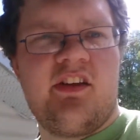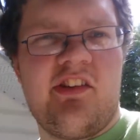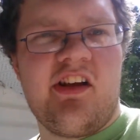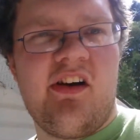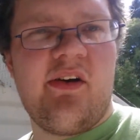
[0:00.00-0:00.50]

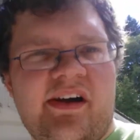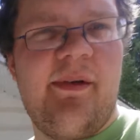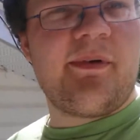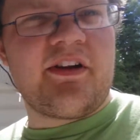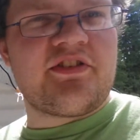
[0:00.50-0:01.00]
So,
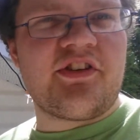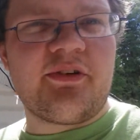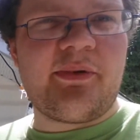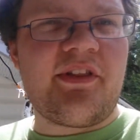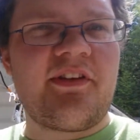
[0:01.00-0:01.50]
I'm not
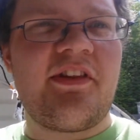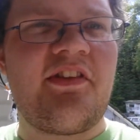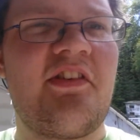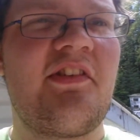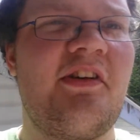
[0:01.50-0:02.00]
sure whether
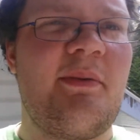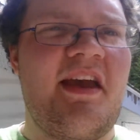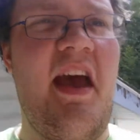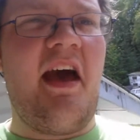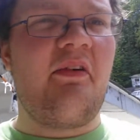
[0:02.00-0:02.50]
this is going to be
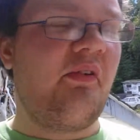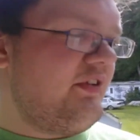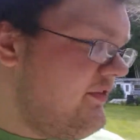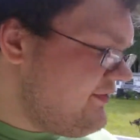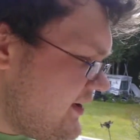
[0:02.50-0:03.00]
a
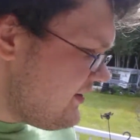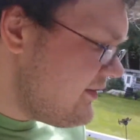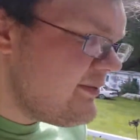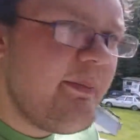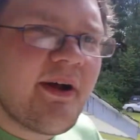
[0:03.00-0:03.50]
how-to
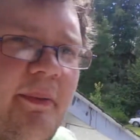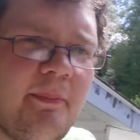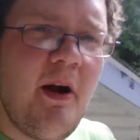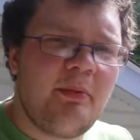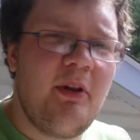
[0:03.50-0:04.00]
video,
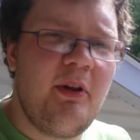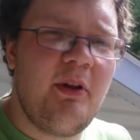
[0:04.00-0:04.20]
but probably